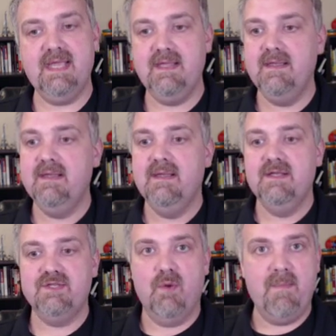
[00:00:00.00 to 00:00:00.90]
the egg.
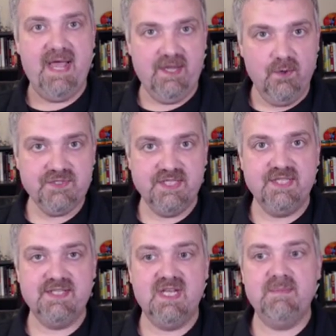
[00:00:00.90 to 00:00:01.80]
So
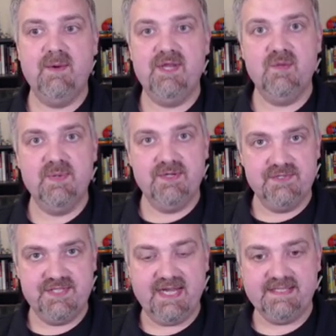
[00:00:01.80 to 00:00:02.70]
meiosis is going to be where you
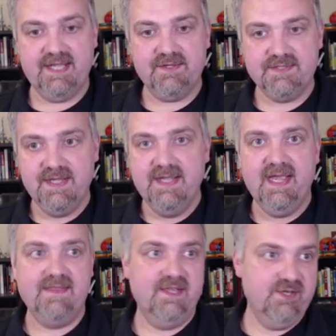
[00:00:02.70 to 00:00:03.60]
produce sex cells,
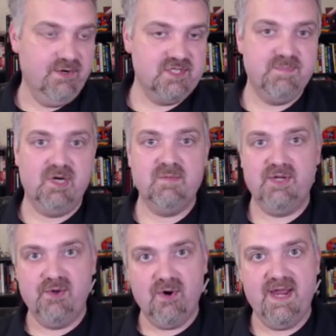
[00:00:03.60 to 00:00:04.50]
and then your sperm
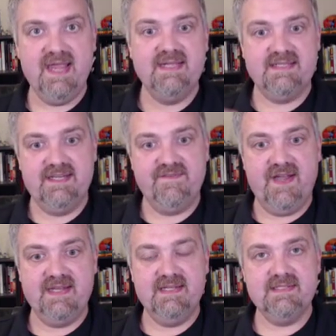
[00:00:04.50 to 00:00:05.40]
or your egg is going to
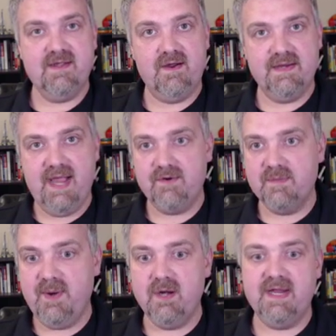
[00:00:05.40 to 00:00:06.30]
find its
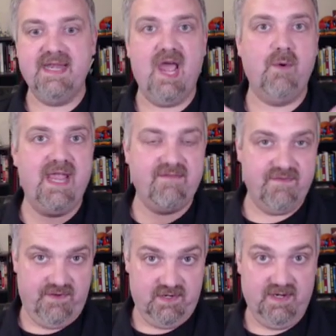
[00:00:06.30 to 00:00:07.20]
counterpart, and now we have
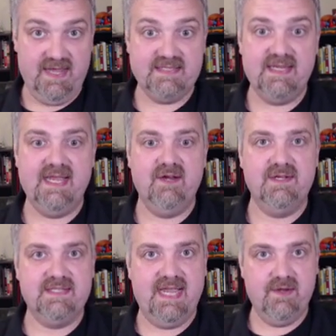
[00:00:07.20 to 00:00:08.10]
a fertilized egg
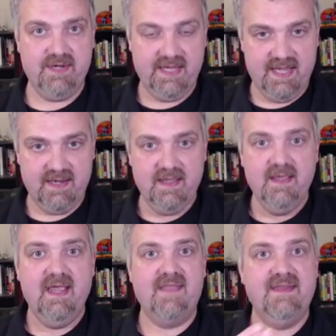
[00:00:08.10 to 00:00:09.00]
or a zygote again,
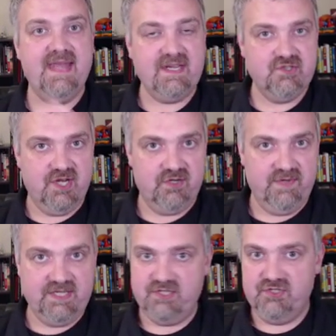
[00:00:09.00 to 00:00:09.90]
and the next
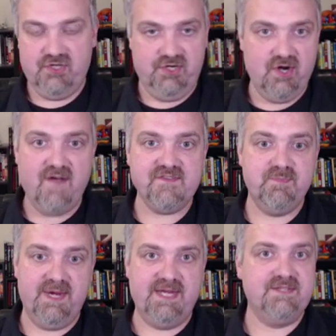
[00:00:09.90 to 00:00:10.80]
generation. So your
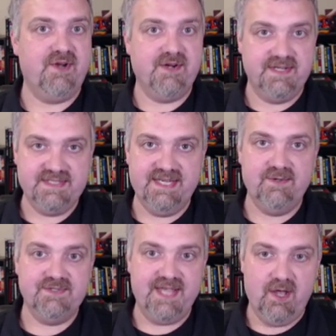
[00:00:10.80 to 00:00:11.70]
offspring started as a
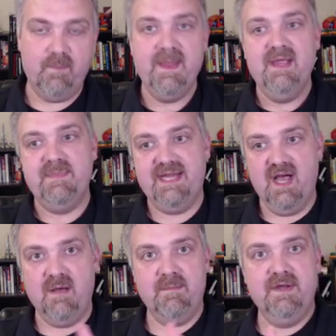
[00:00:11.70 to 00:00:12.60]
single cell,
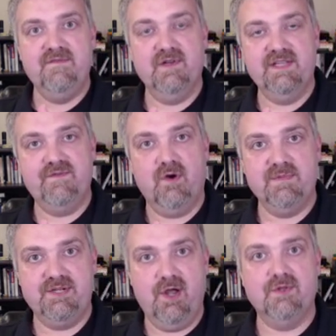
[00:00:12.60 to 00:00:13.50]
become fully
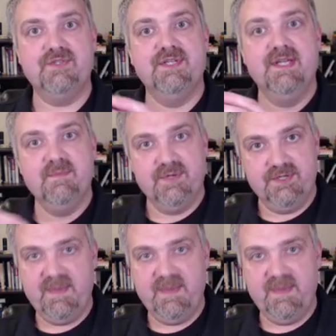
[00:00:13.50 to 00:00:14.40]
formed adults,
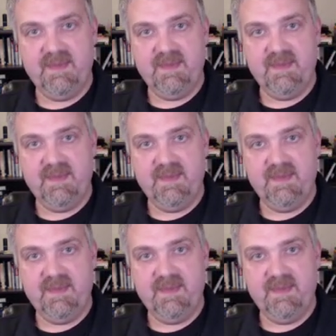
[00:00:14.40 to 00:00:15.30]
produce uh,
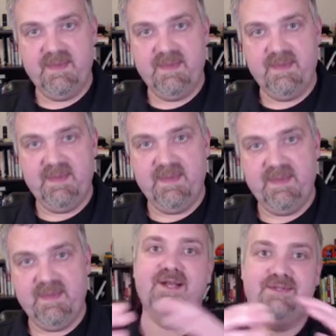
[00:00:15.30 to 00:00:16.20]
use meiosis to produce
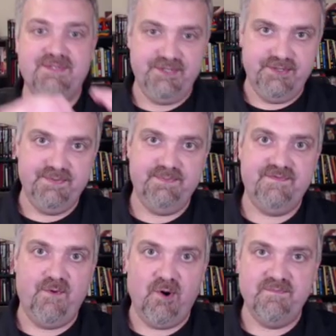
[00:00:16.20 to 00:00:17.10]
sex cells to
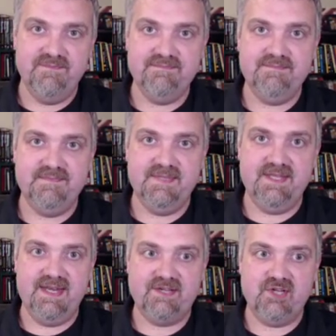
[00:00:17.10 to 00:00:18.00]
form
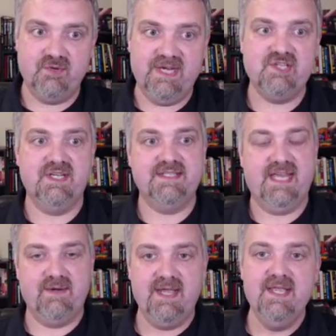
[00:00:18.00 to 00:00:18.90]
the next generation,
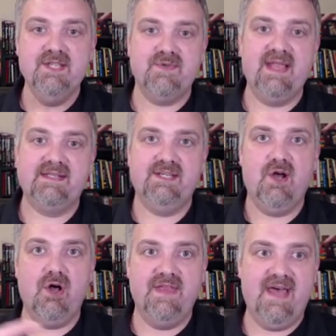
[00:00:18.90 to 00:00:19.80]
etc. So I like to
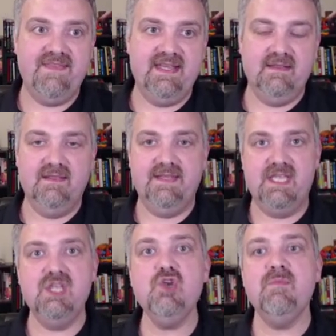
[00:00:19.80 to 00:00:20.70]
call that the
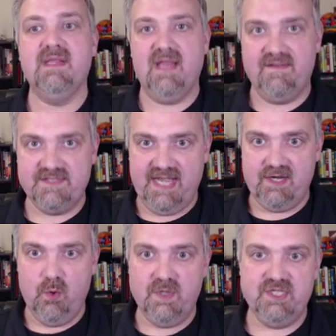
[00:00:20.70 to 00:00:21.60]
the human life
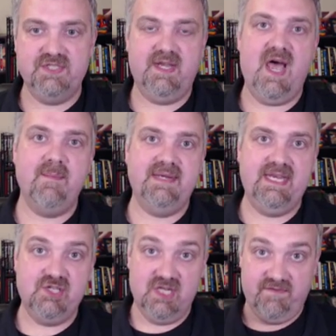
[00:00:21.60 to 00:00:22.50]
cycle, which is the
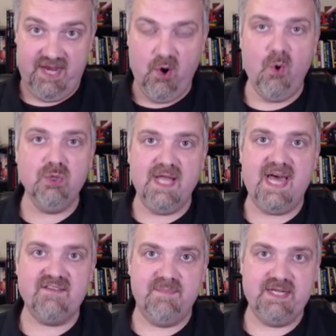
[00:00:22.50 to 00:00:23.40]
combination of a whole
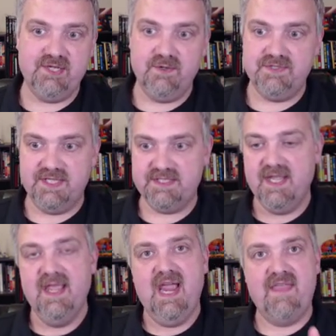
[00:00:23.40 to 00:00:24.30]
lot of mitosis
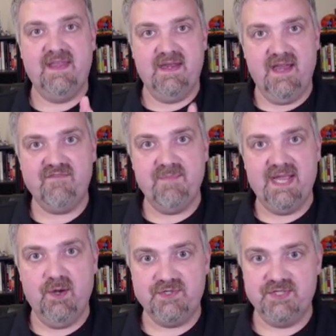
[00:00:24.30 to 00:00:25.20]
and then enough
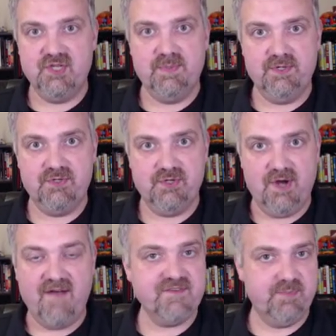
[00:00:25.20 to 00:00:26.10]
meiosis to produce
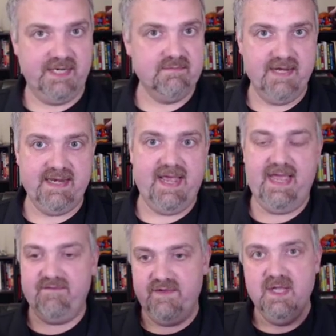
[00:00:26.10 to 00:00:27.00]
your offspring. Right? I
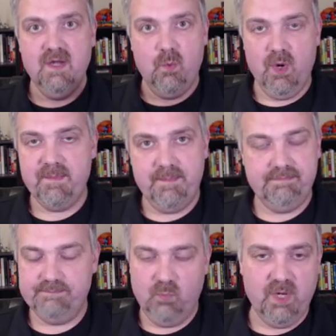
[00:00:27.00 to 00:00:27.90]
have
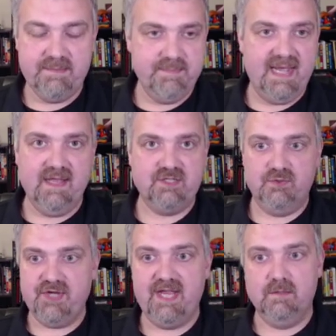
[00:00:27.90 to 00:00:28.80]
one one
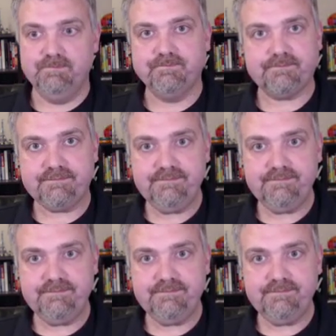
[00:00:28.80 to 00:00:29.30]
biological child